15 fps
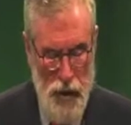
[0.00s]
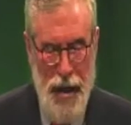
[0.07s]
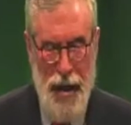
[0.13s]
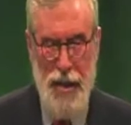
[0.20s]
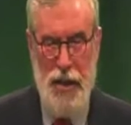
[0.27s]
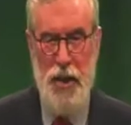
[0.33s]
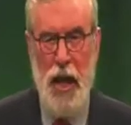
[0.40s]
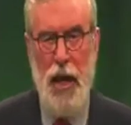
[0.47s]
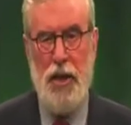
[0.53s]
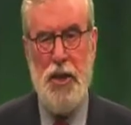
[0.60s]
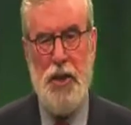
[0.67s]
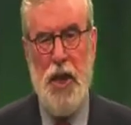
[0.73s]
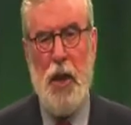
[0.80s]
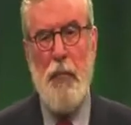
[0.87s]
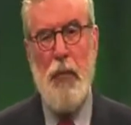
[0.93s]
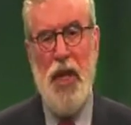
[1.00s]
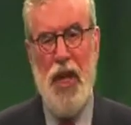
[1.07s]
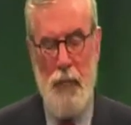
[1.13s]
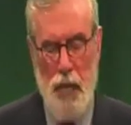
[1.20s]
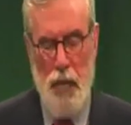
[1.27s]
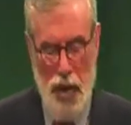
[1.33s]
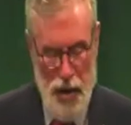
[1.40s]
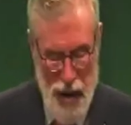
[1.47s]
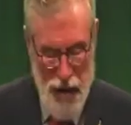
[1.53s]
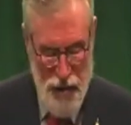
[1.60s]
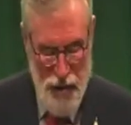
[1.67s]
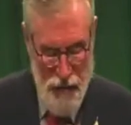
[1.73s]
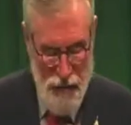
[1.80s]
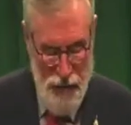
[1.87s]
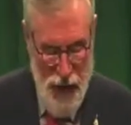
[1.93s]
It's not simply about
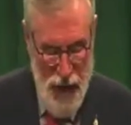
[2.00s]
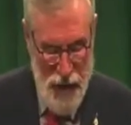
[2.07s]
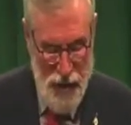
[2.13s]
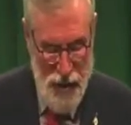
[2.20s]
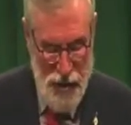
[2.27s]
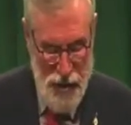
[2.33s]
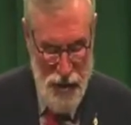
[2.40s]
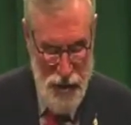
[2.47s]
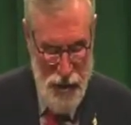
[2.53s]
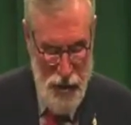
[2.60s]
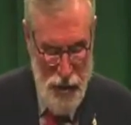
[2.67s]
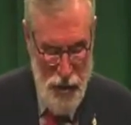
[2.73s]
ending violence.